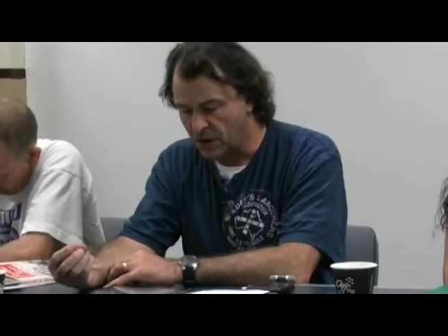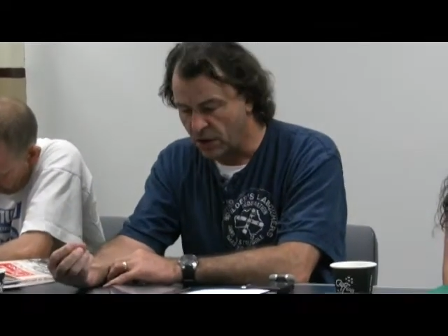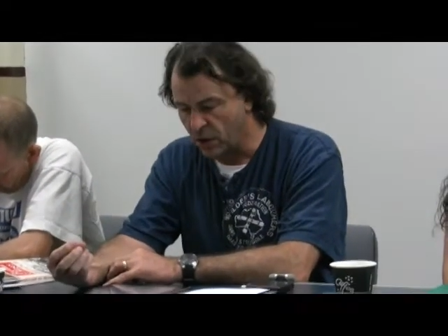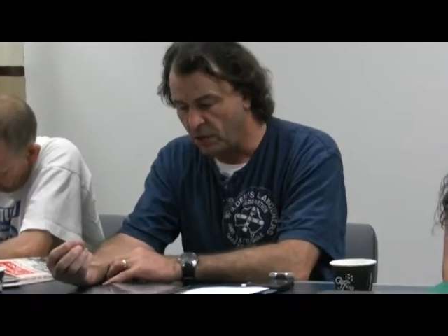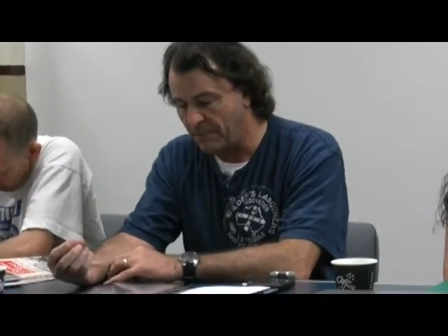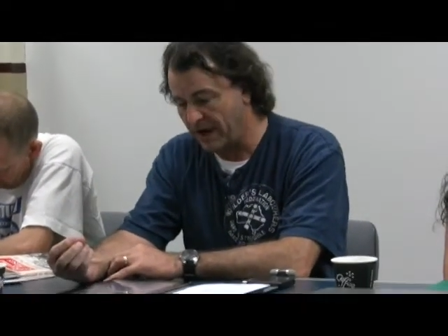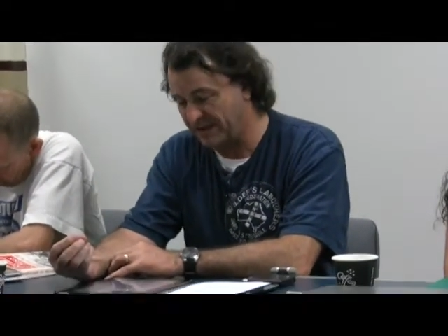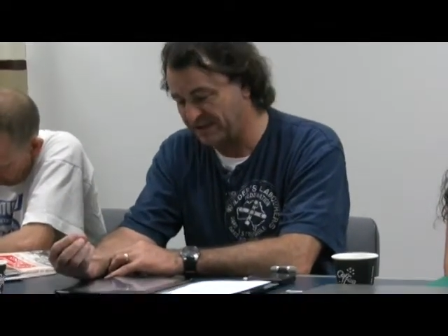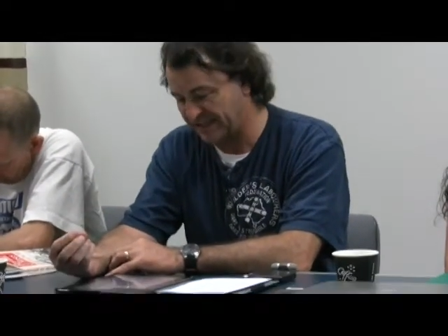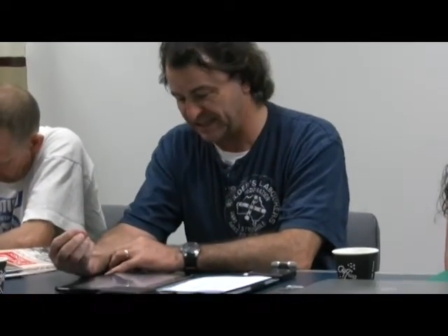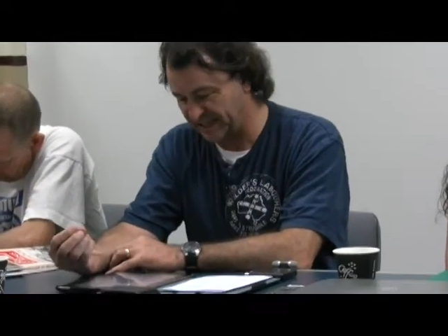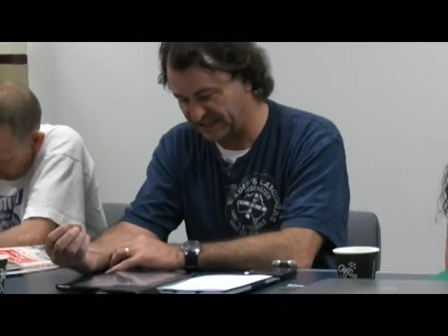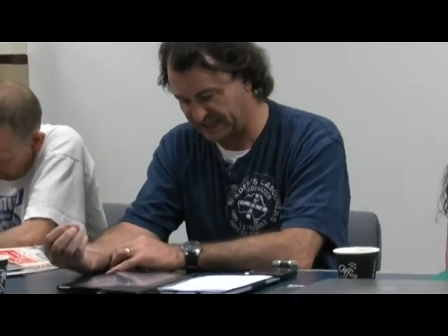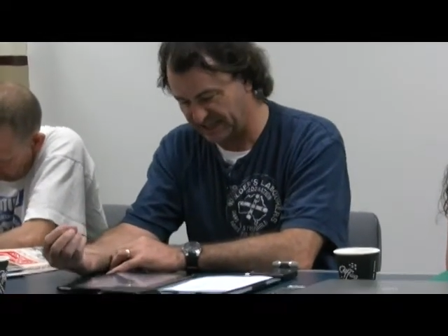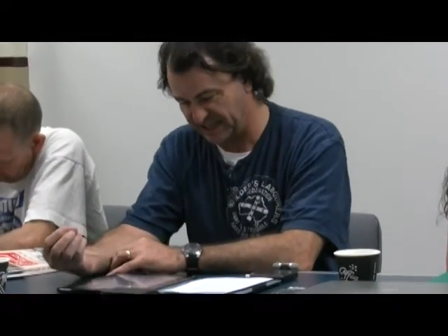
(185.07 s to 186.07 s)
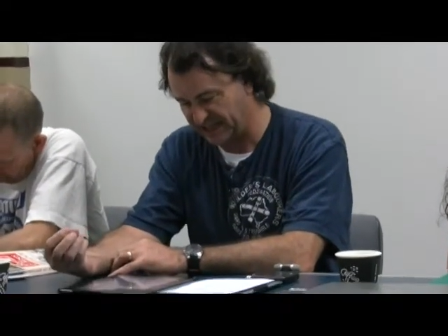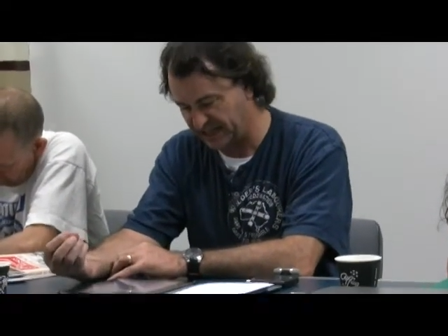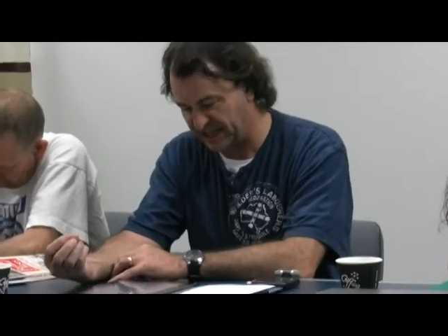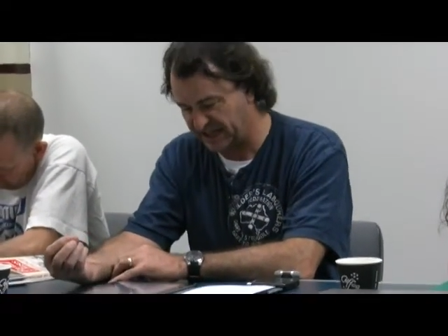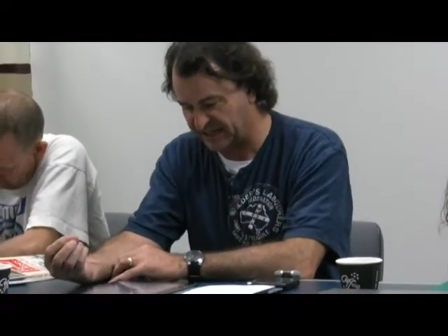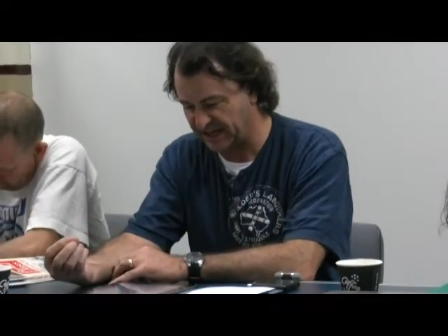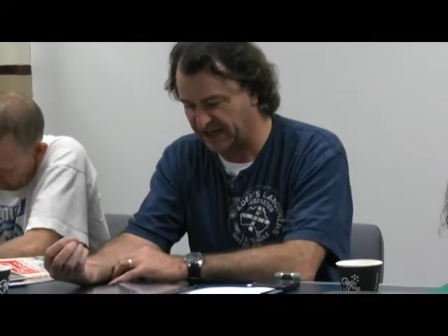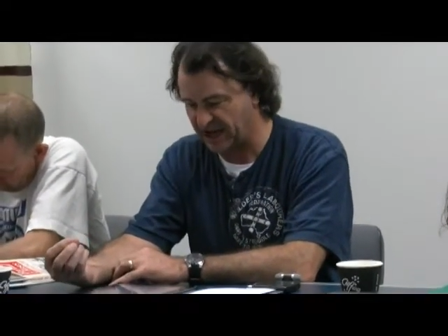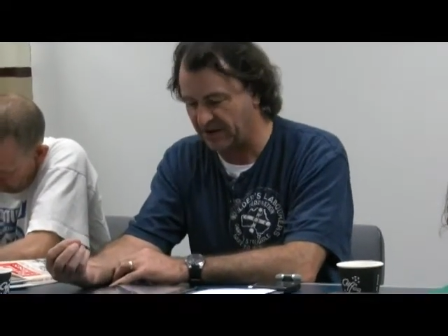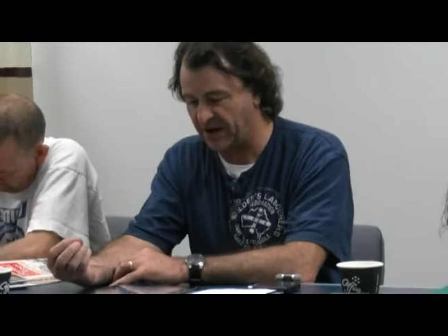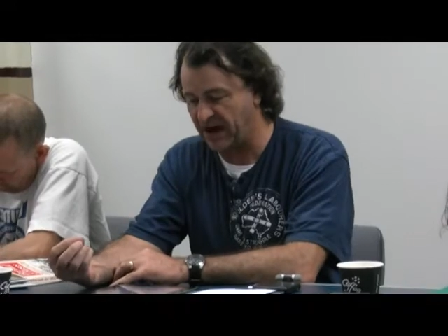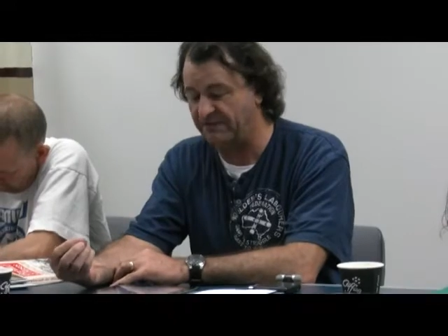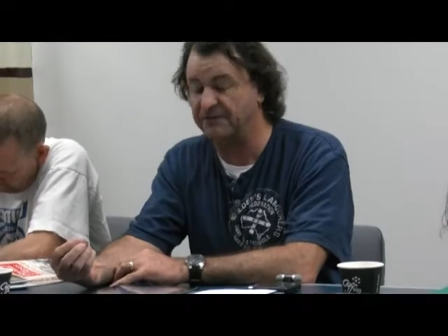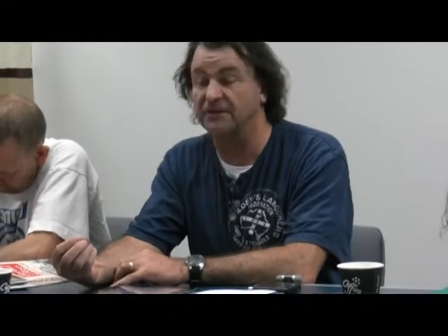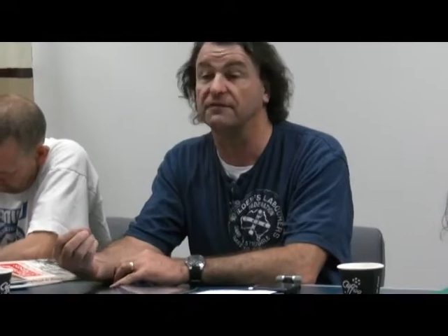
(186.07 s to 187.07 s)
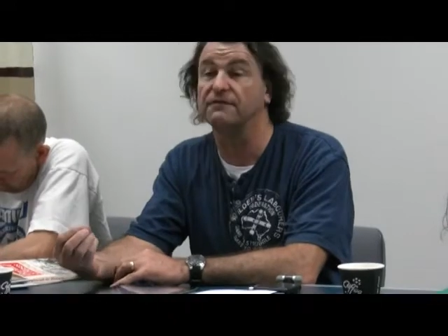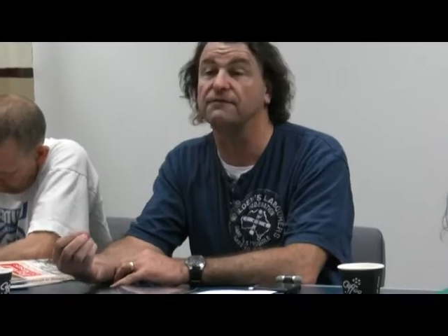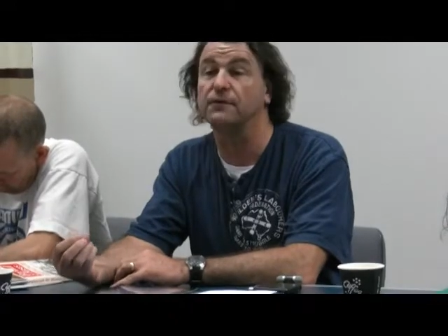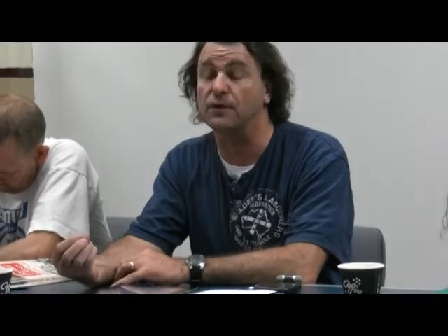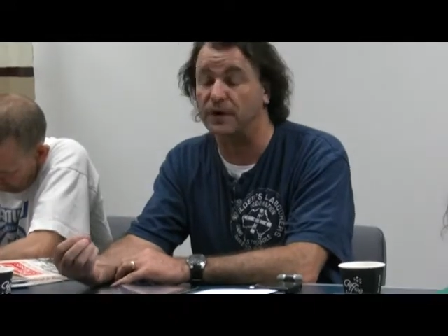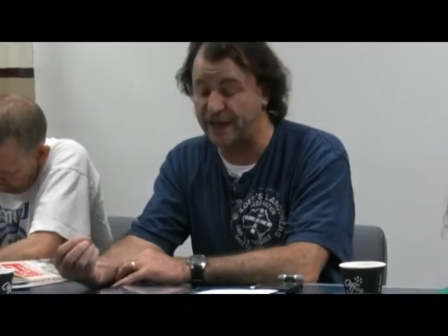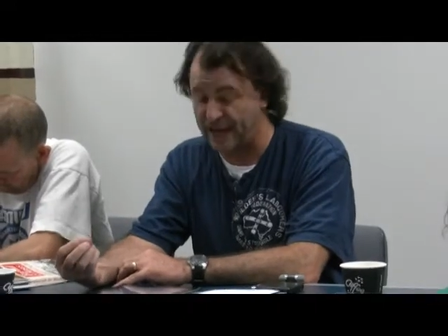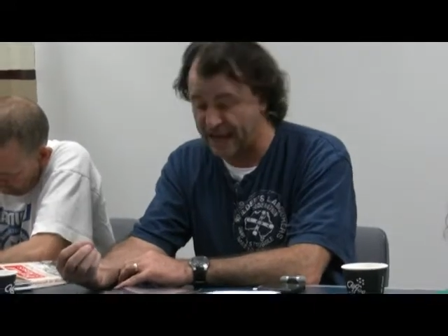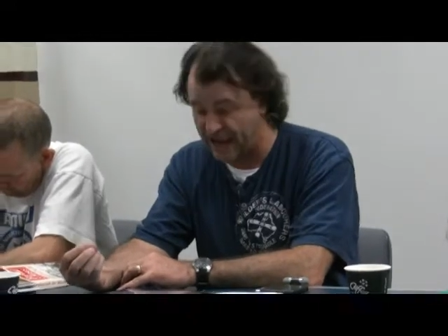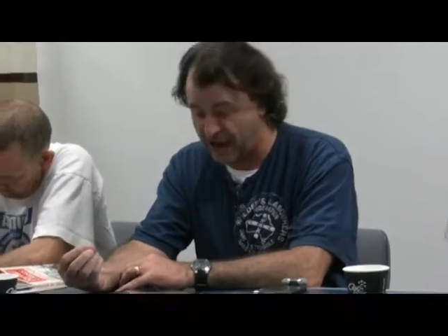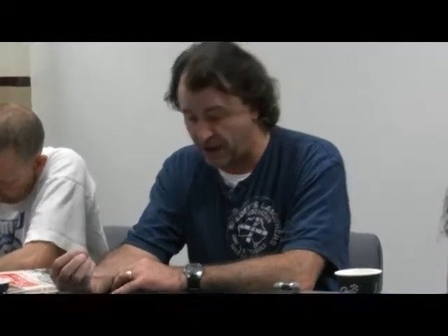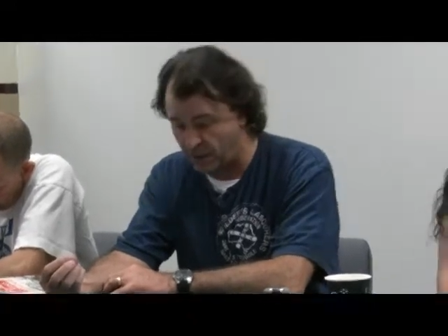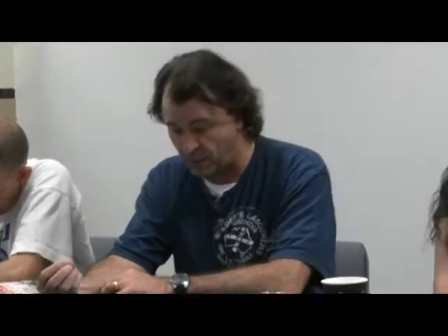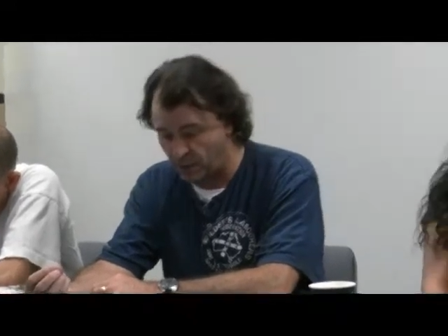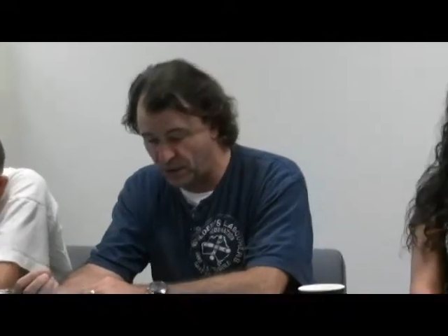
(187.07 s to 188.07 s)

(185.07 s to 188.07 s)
almost 60 years ago, after the 40-hour